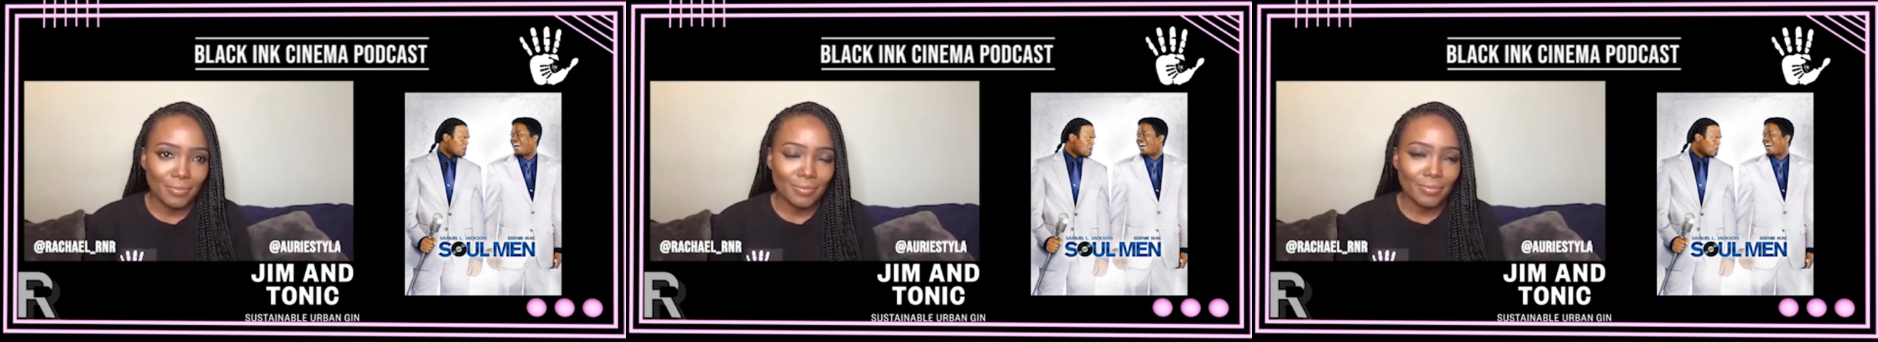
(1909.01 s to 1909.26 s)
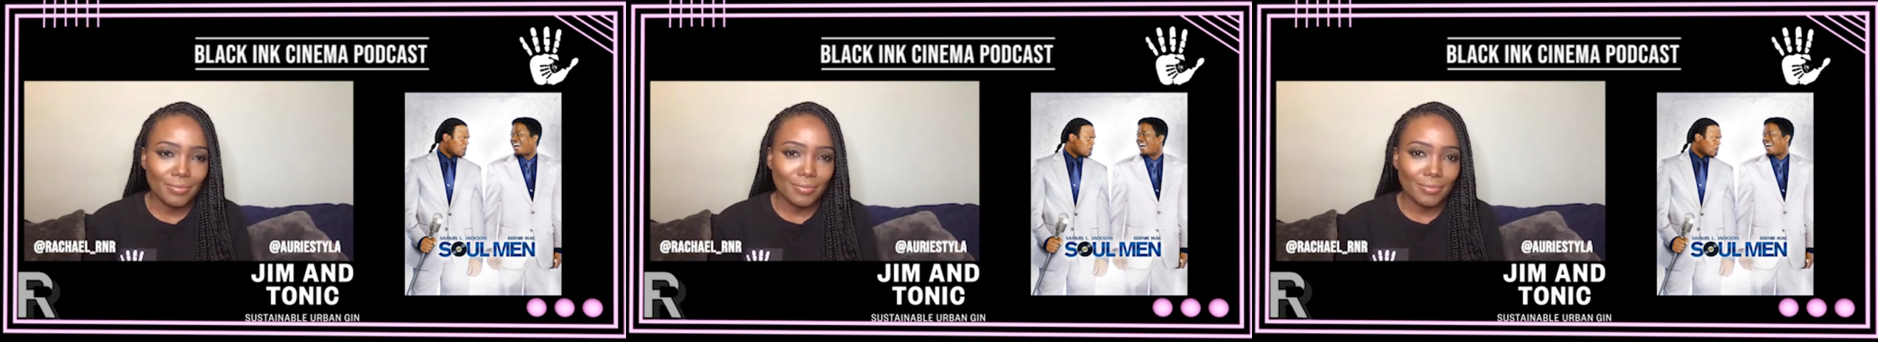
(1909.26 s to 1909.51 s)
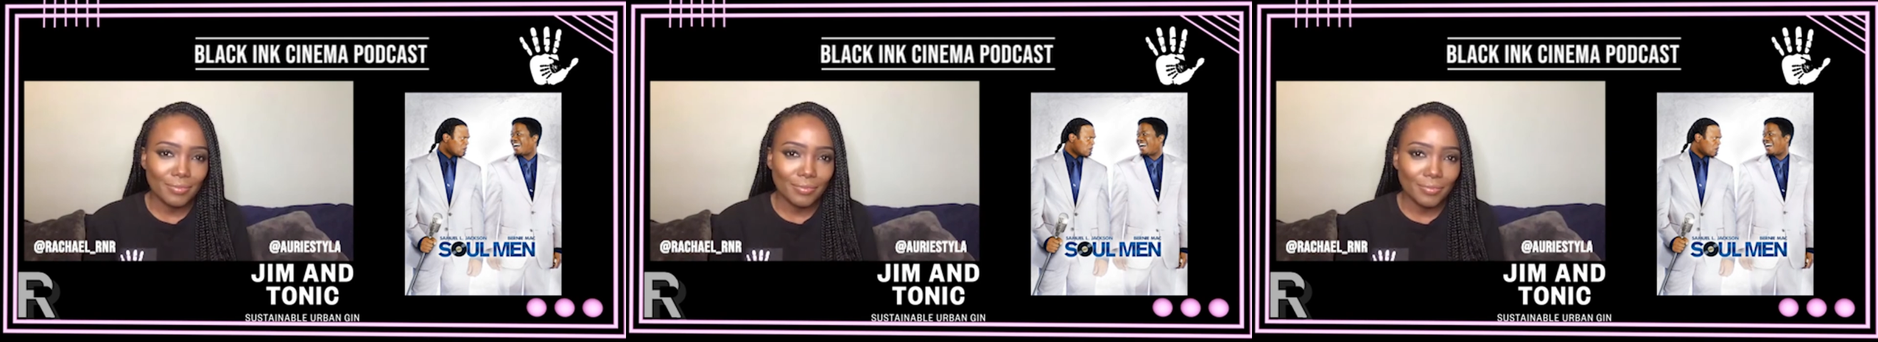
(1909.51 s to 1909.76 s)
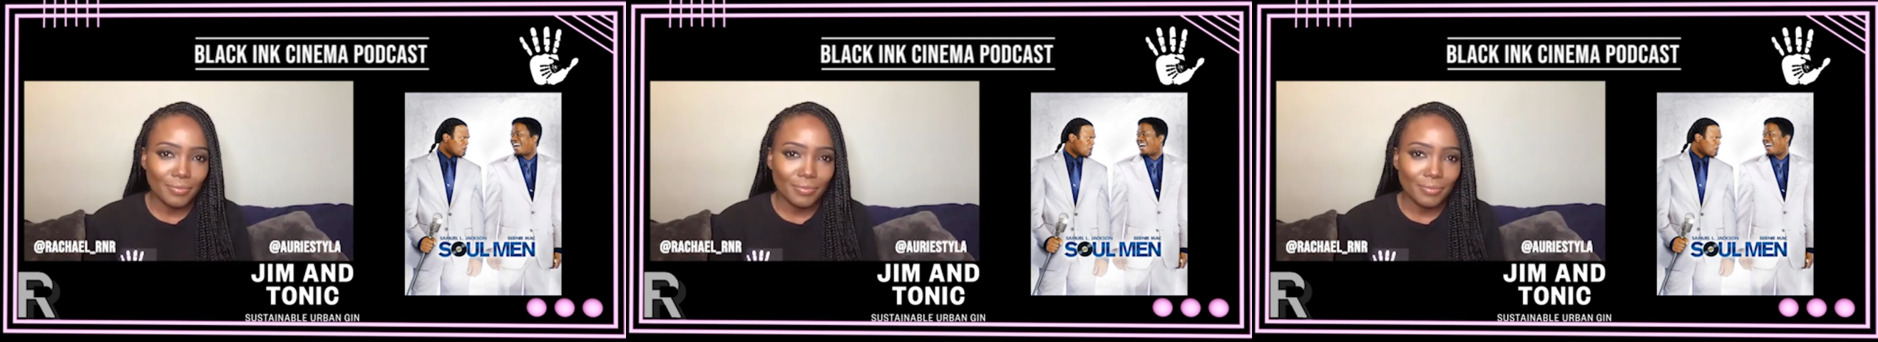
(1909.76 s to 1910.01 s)
We
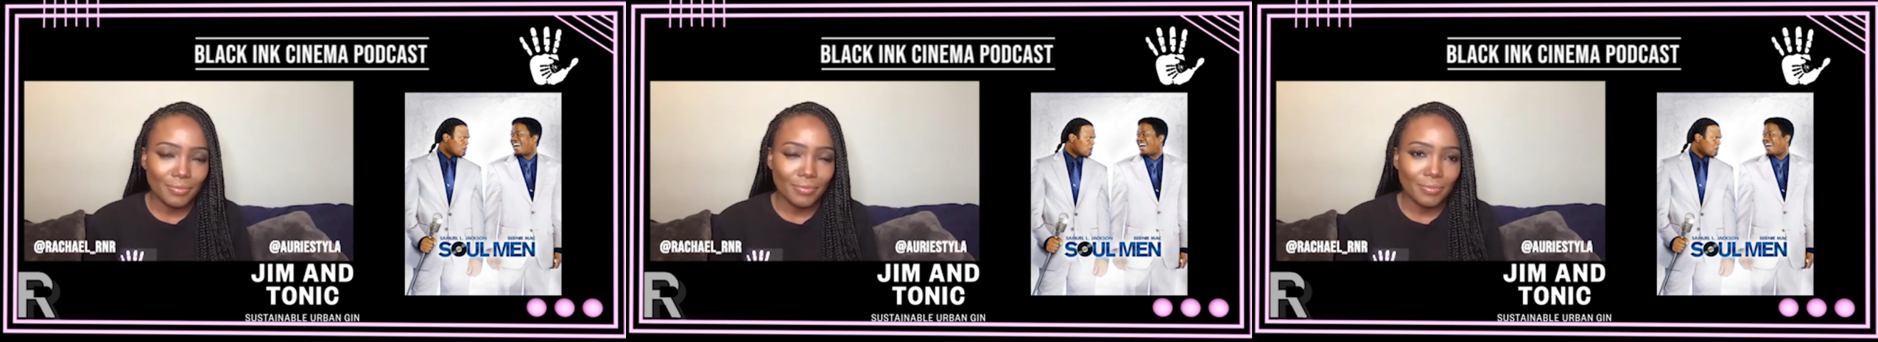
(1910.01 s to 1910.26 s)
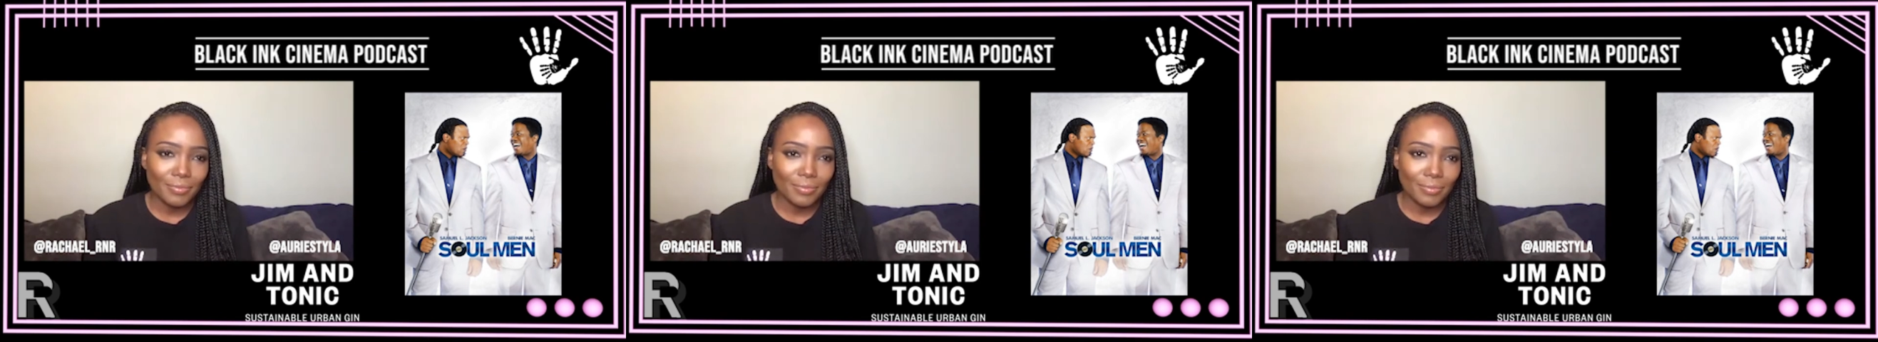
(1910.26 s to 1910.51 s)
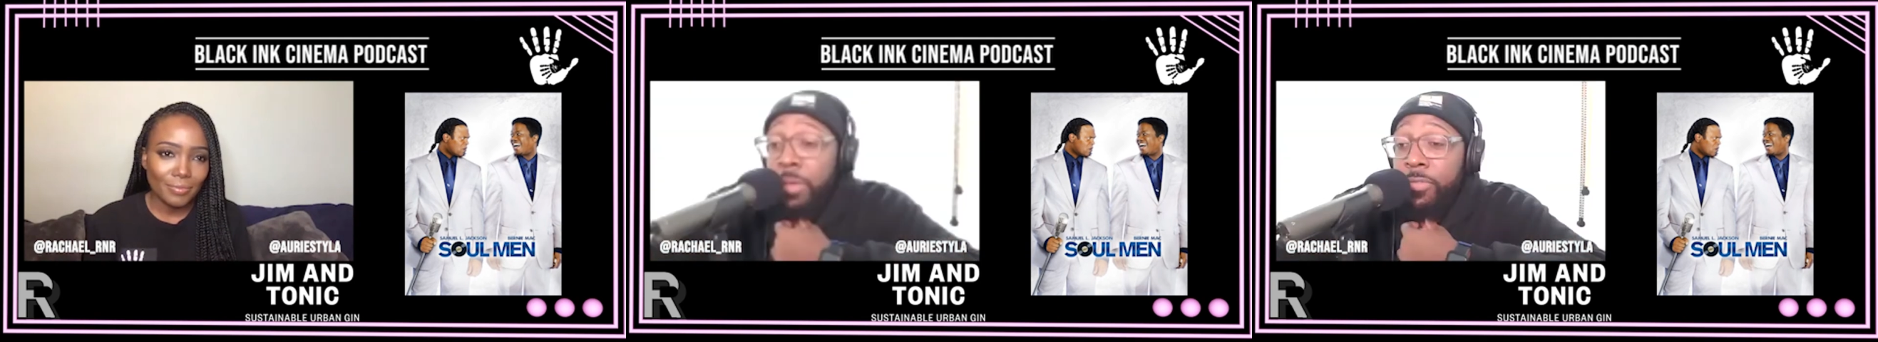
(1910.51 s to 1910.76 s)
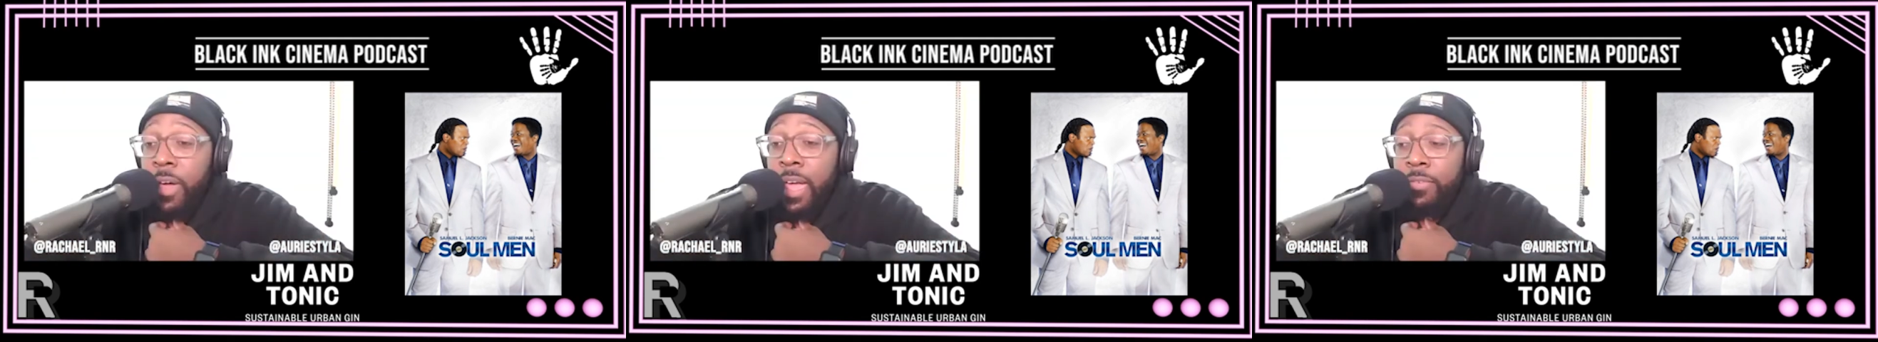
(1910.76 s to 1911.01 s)
were. So I'm going
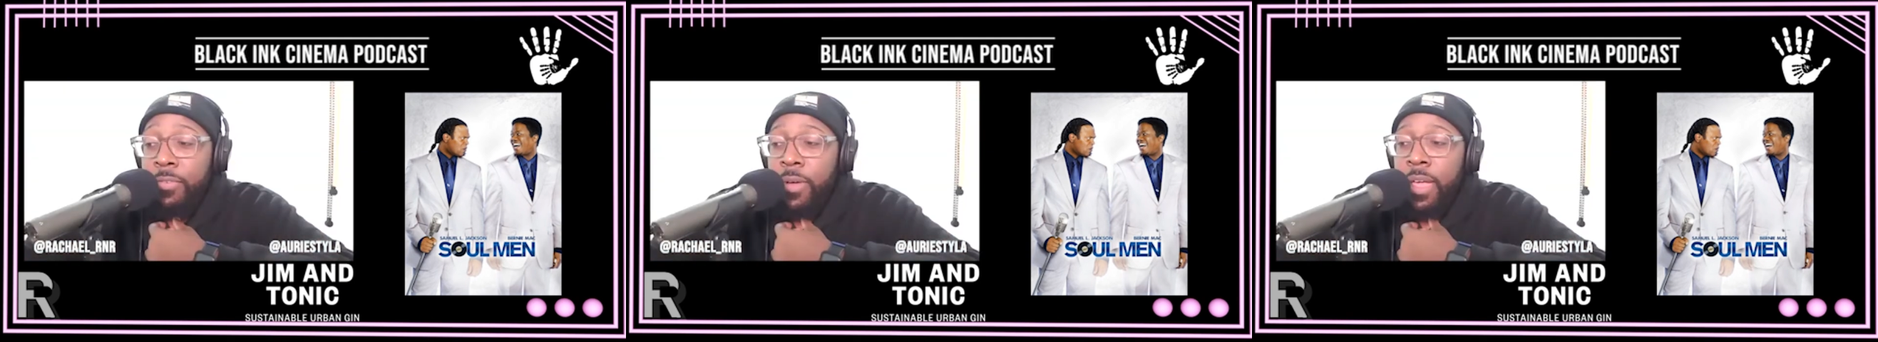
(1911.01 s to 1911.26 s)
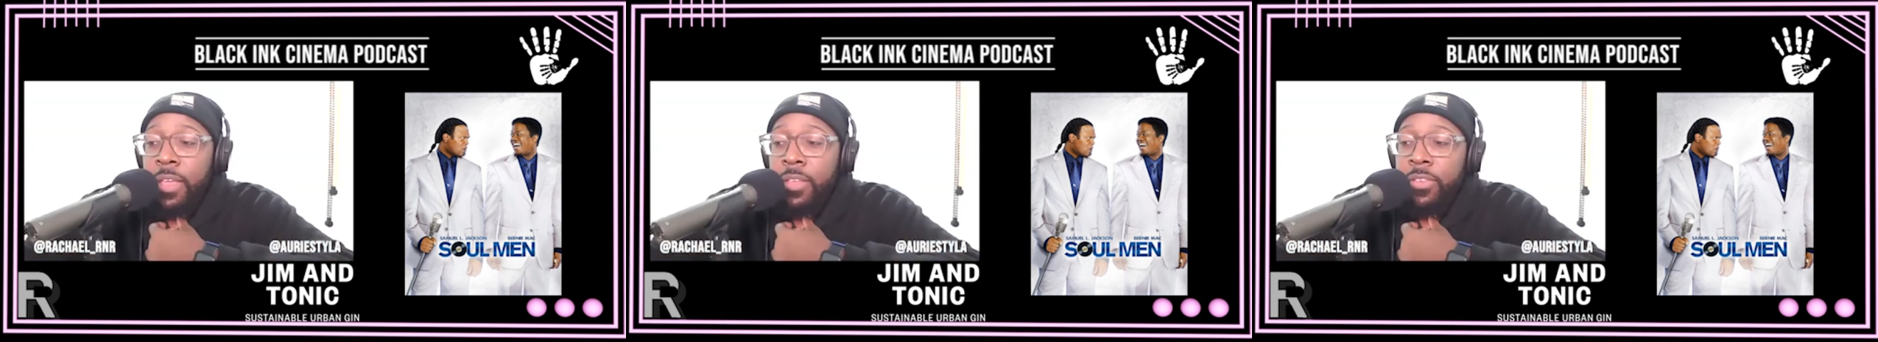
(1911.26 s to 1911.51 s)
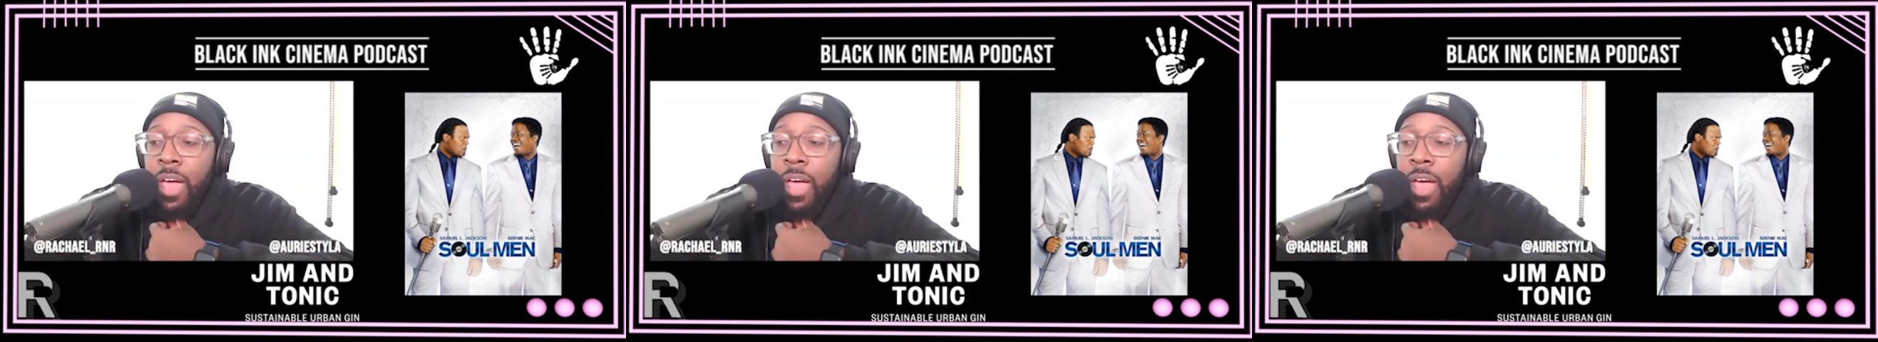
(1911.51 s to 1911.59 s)
to be 33.